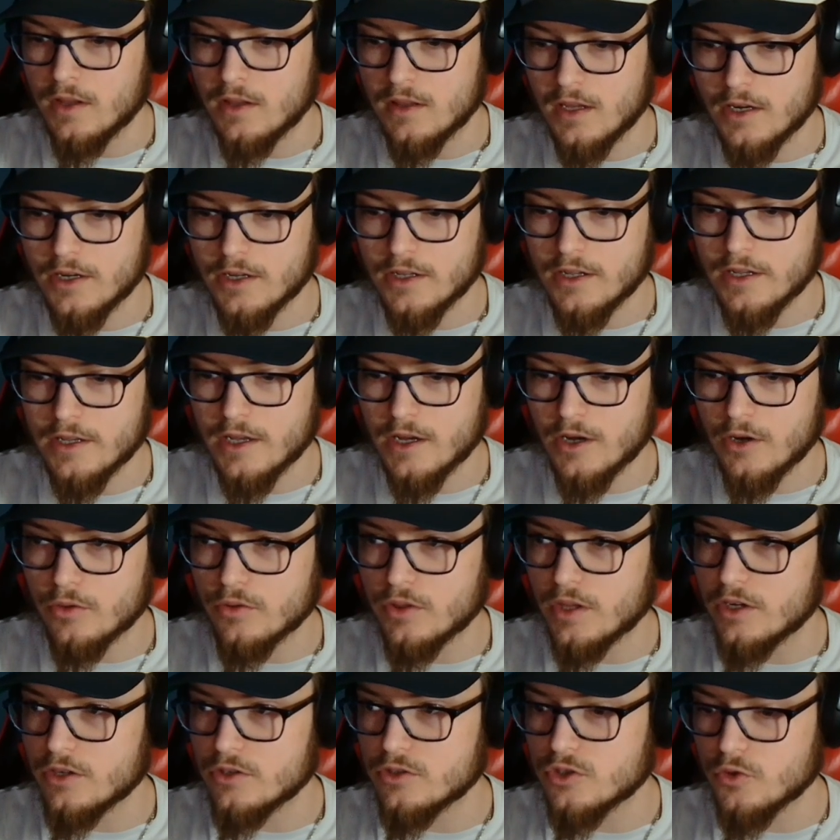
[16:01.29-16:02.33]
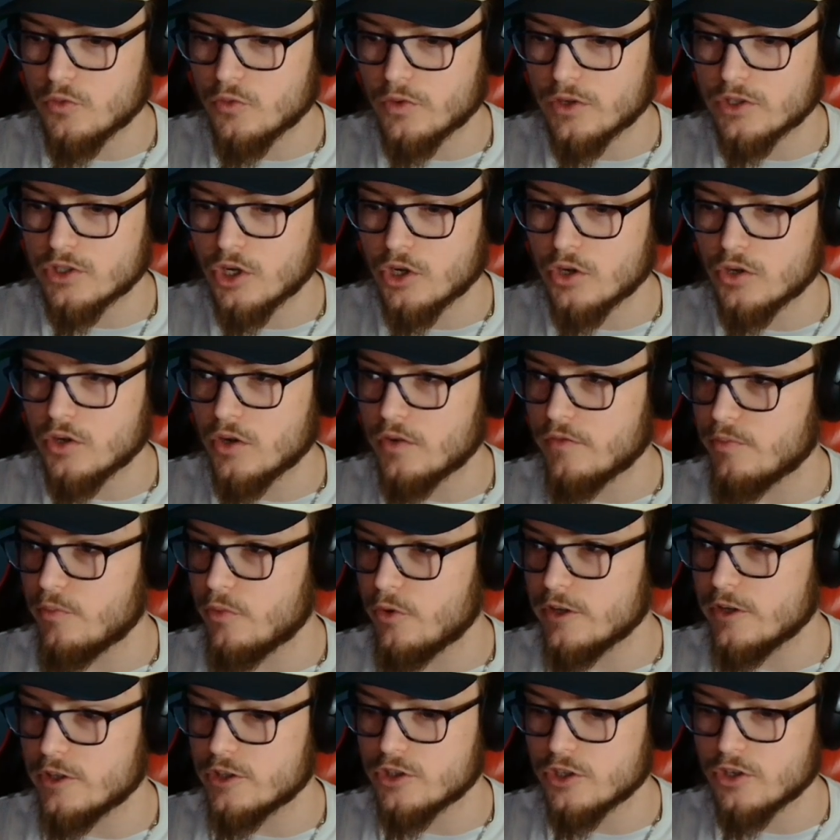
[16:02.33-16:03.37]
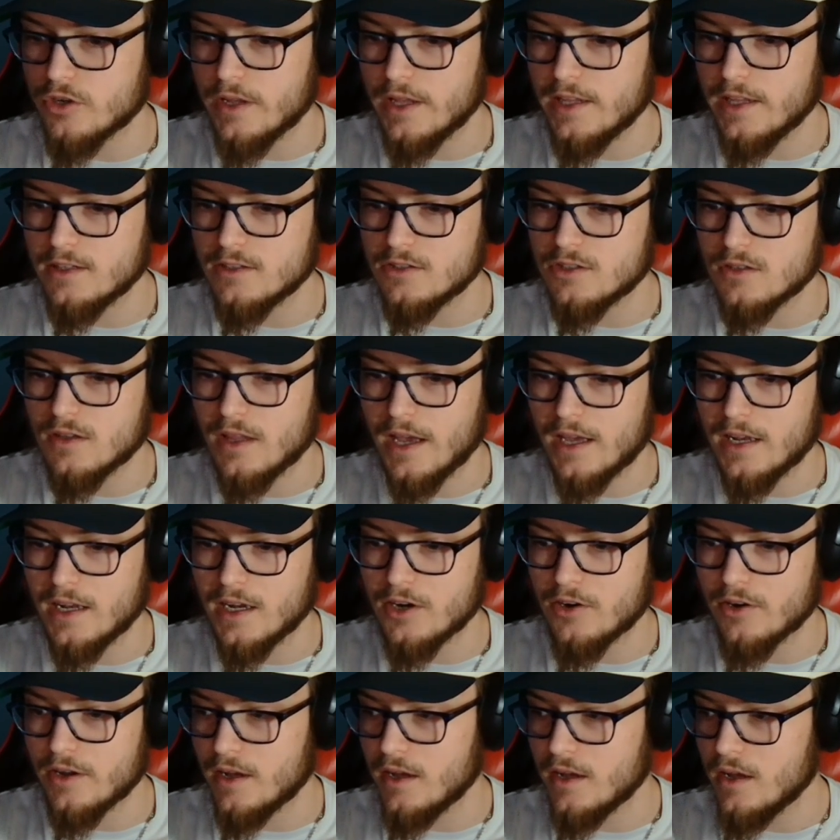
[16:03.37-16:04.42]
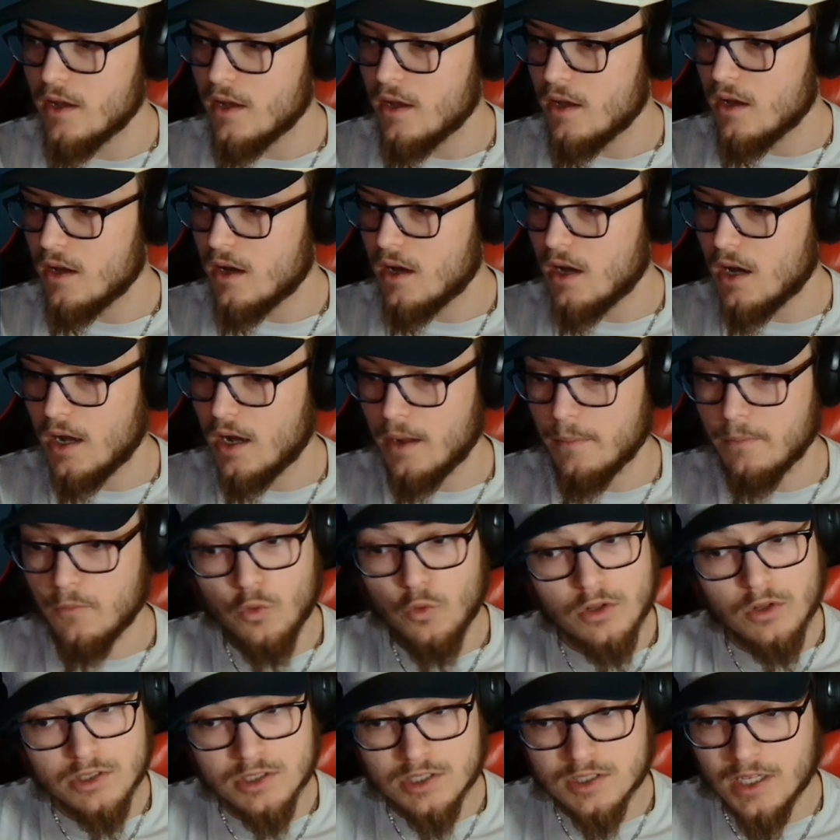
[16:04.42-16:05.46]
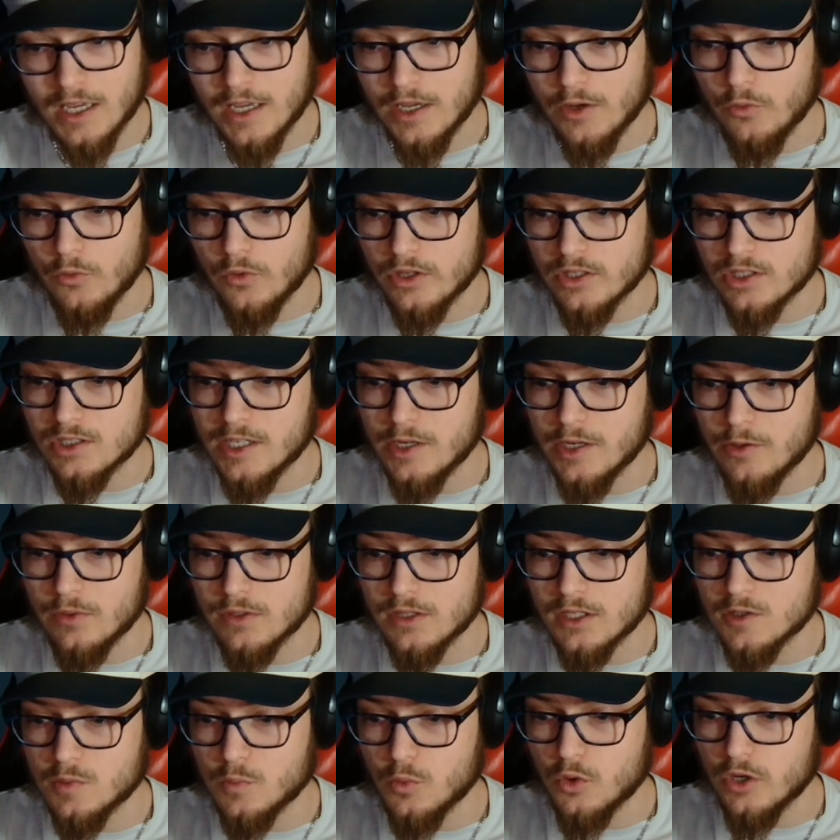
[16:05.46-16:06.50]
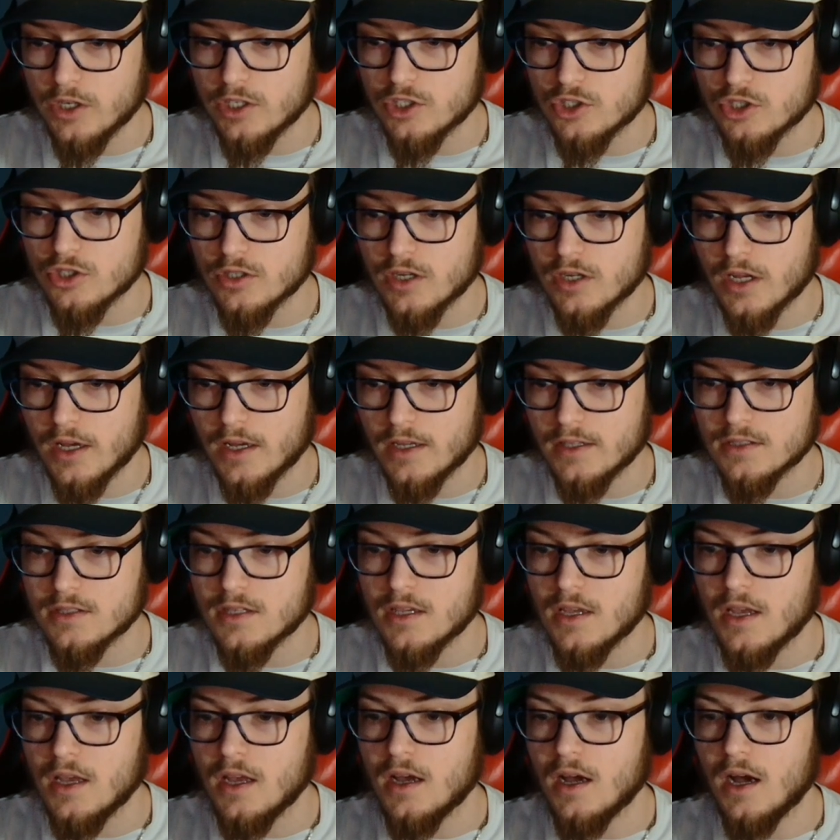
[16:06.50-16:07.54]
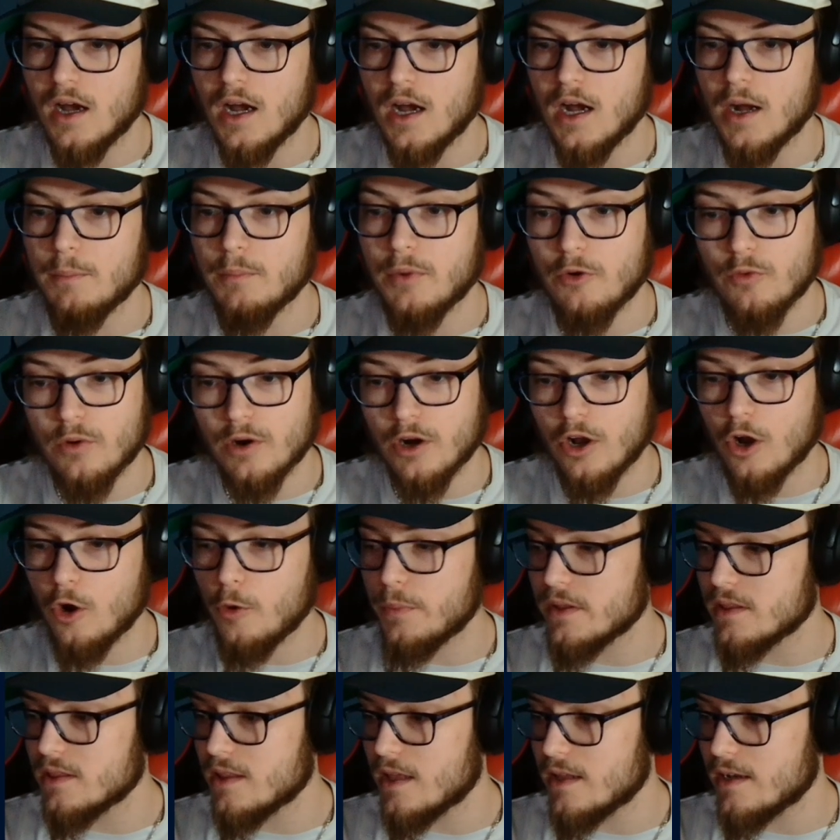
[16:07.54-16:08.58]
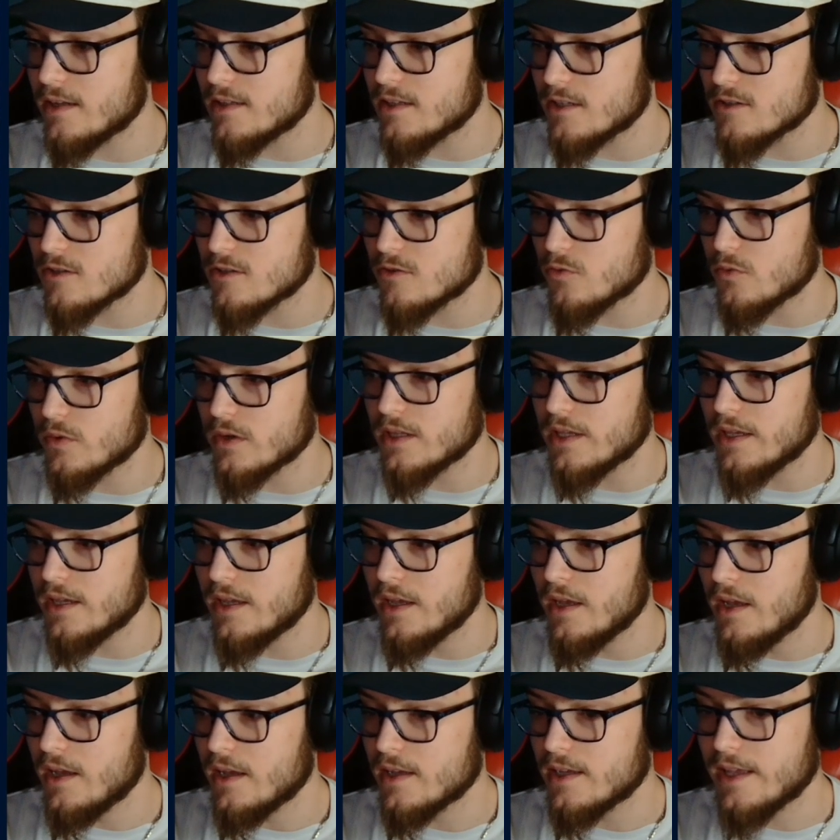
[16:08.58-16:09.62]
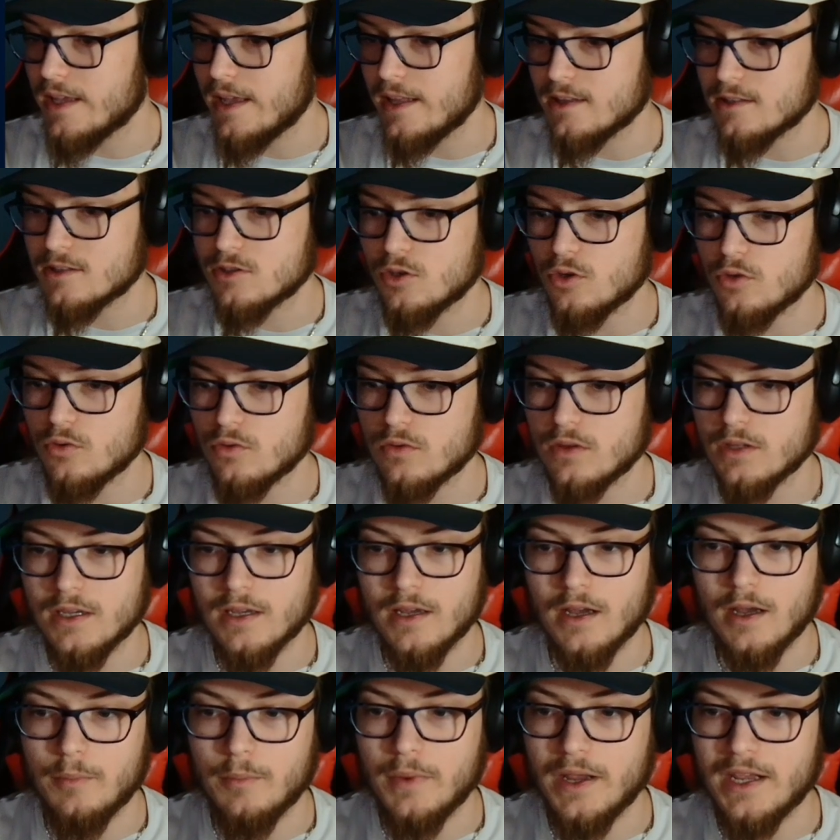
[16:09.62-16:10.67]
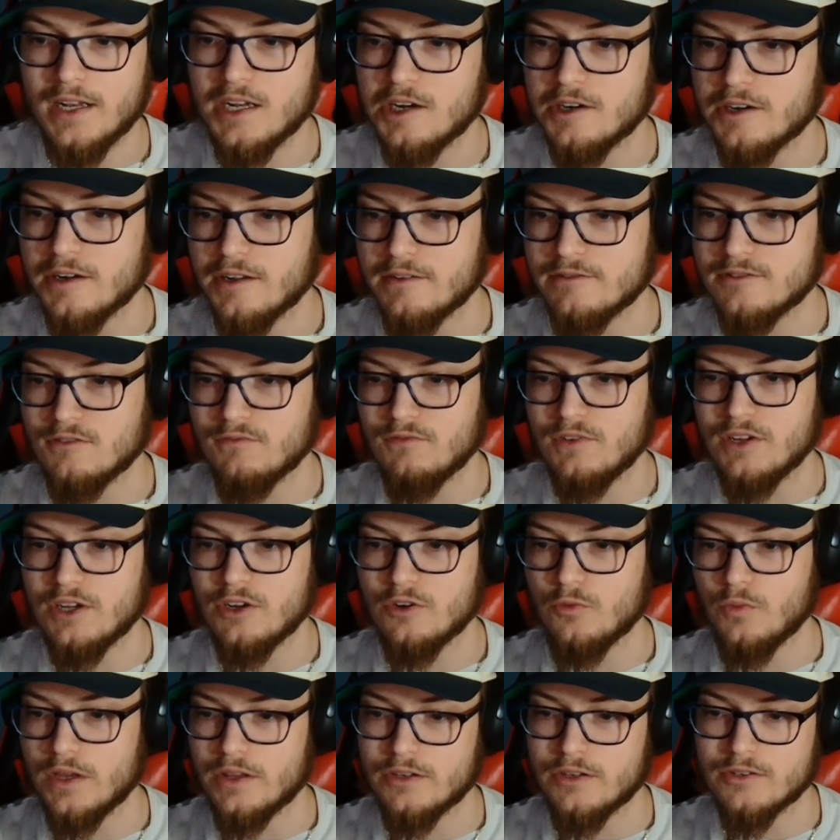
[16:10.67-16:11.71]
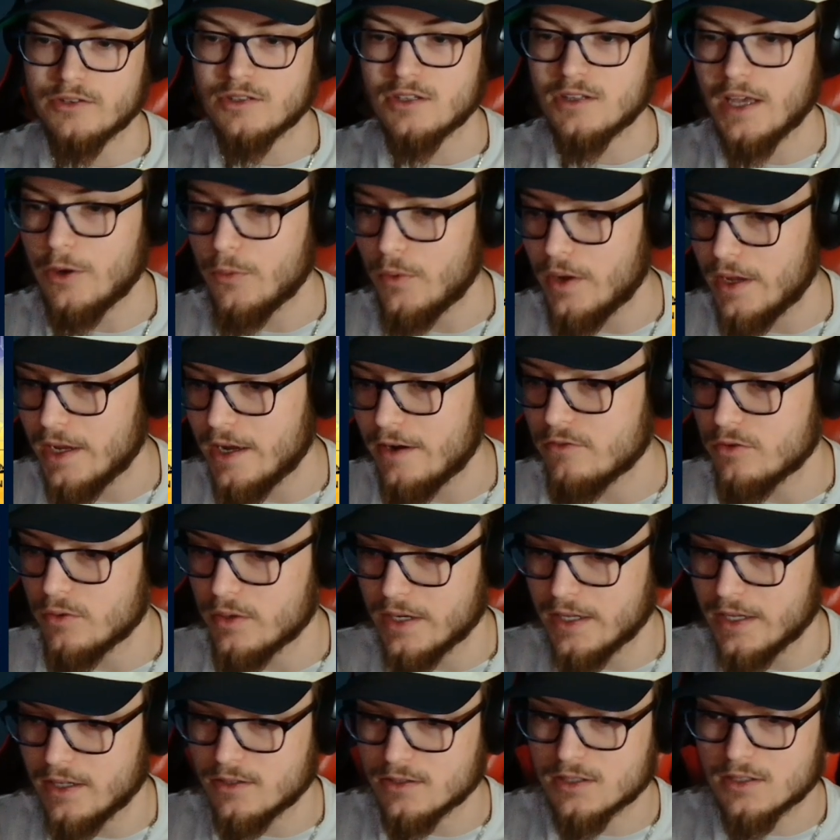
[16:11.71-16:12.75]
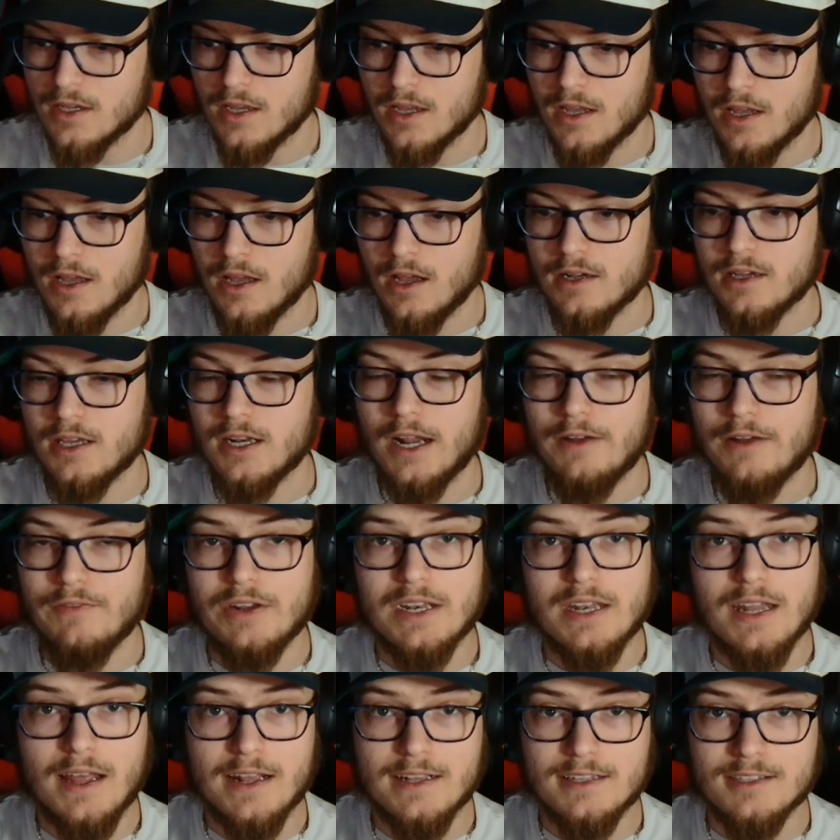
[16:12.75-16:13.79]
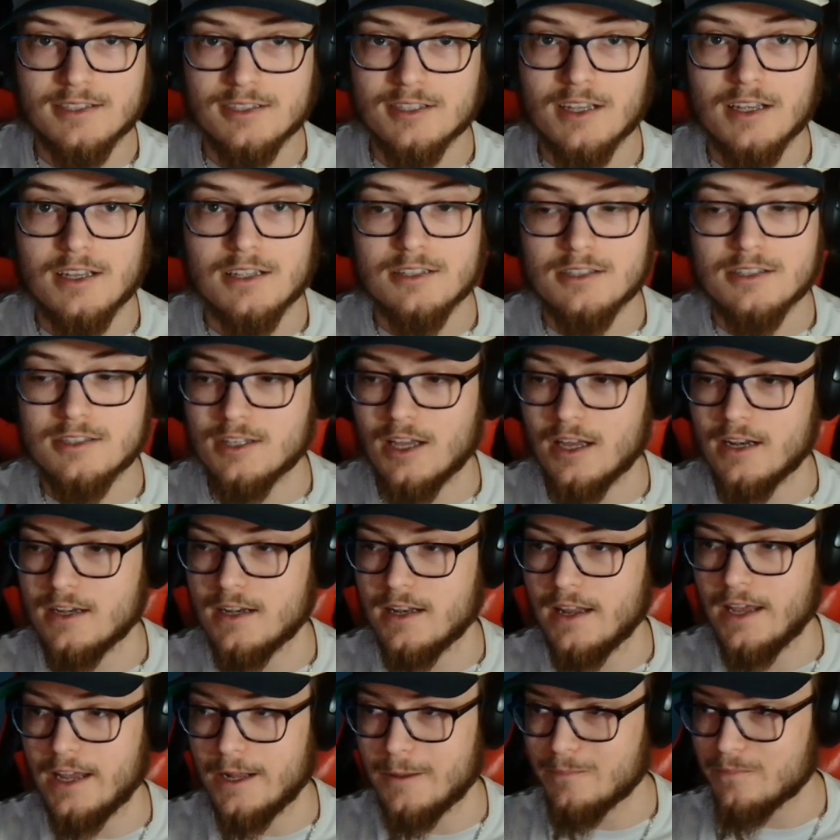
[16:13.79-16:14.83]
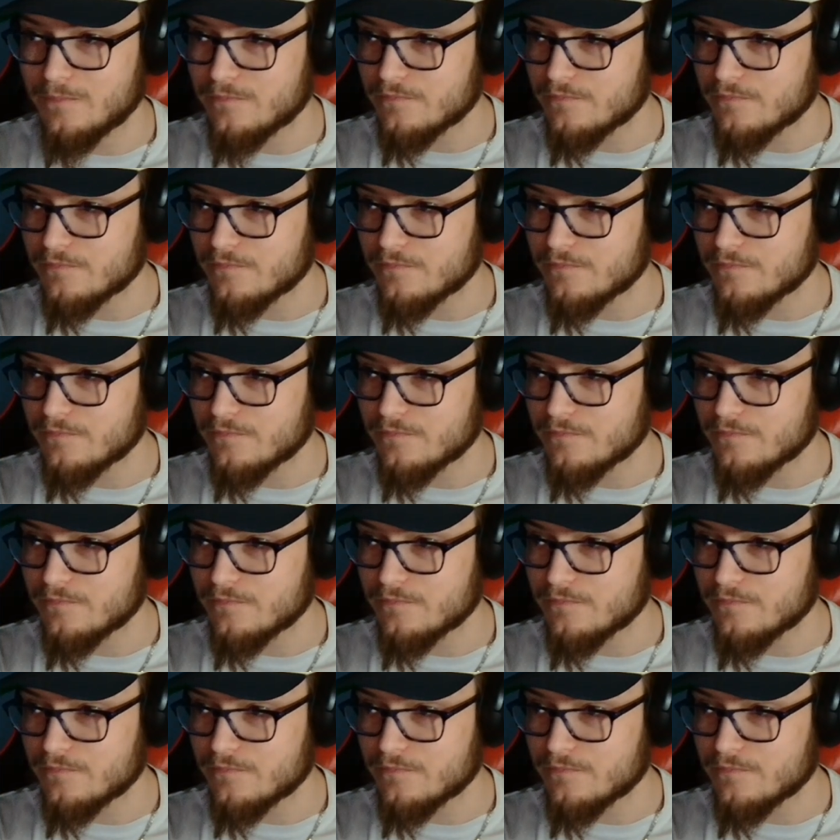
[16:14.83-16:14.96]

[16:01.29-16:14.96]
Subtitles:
There you go. There's your return of moisture into that area. We'll see. We'll see what this moisture does. But we're hoping that it doesn't really get to the main area of severe weather. So that way everyone else could have a nice Sunday.